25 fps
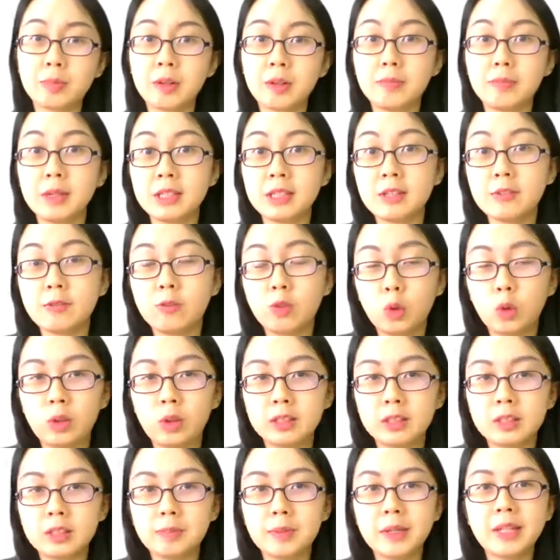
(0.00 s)
the meeting flow a
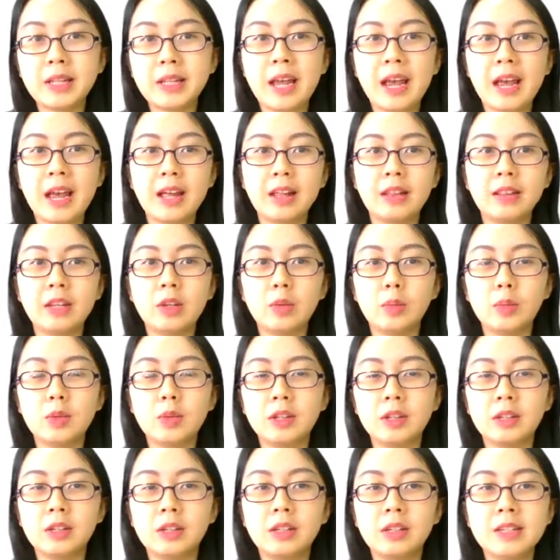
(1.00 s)
little bit and it
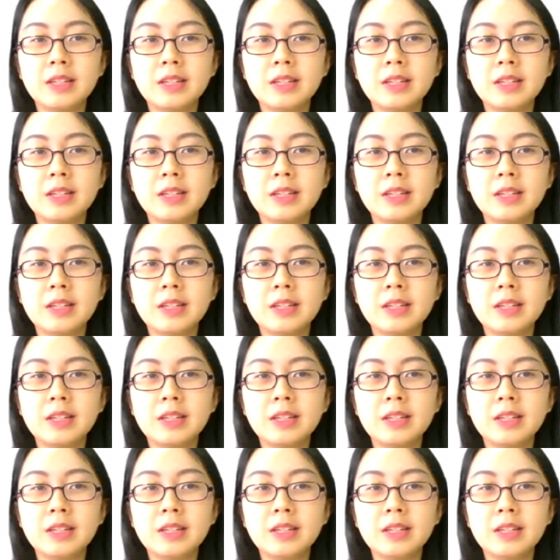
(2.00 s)
will